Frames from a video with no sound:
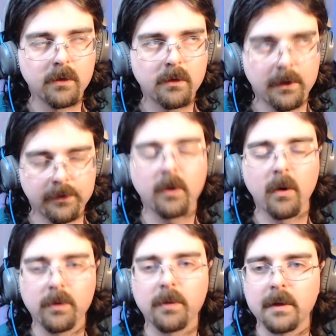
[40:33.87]
still
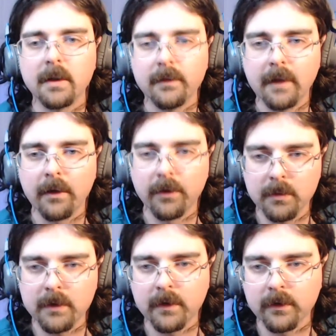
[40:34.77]
own 3. Yeah,
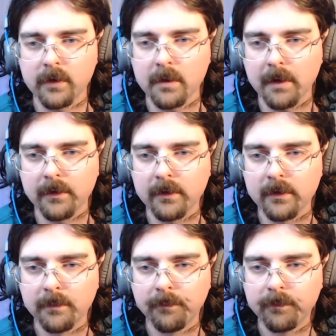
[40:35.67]
3 6-string
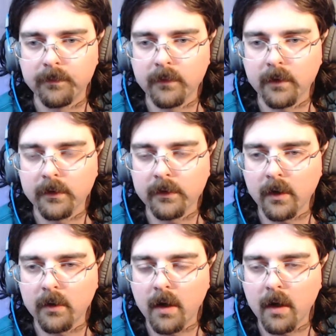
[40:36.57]
basses.
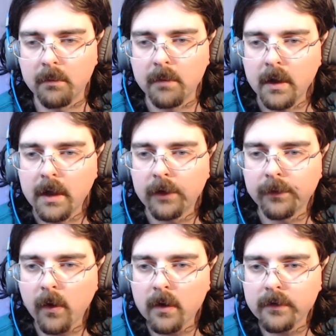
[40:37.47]
So as
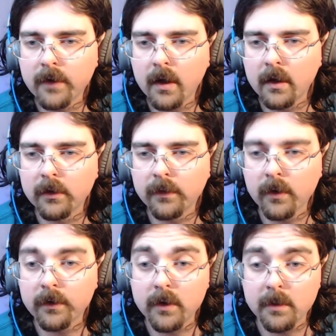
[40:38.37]
far as
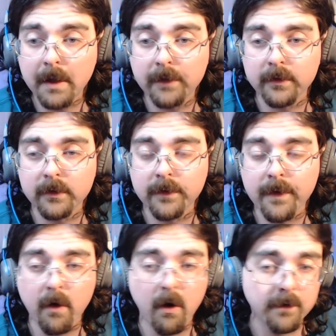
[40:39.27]
U-basses,
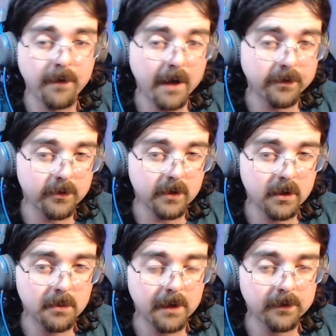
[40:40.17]
there are
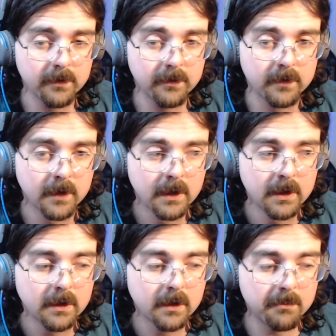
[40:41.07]
5-string U-basses.
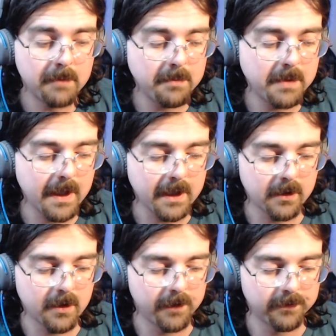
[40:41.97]
There may be like
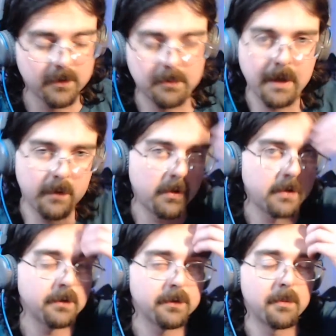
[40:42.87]
a custom-made
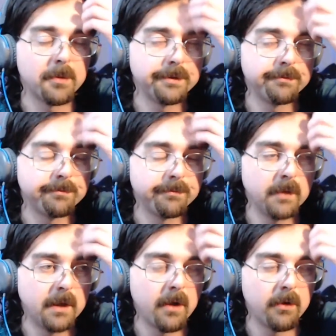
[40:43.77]
one that someone
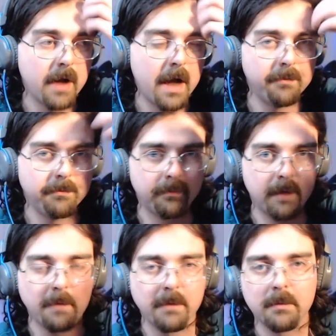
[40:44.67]

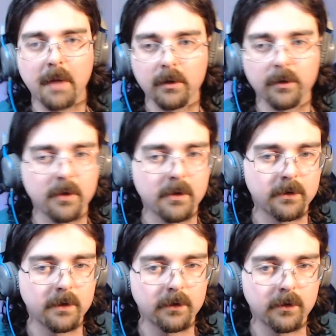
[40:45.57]
got made by Luthier
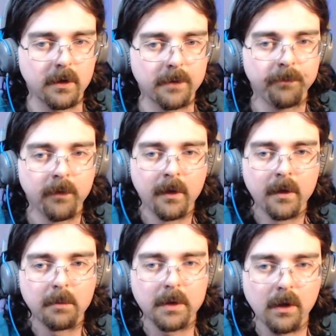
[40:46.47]
that's 6-string,
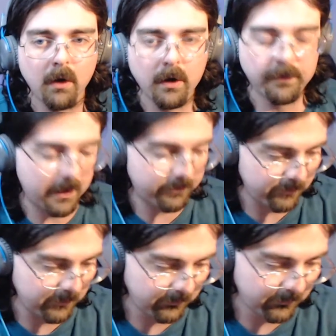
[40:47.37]
but there are 5
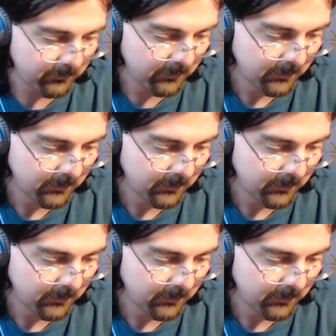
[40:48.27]
strings.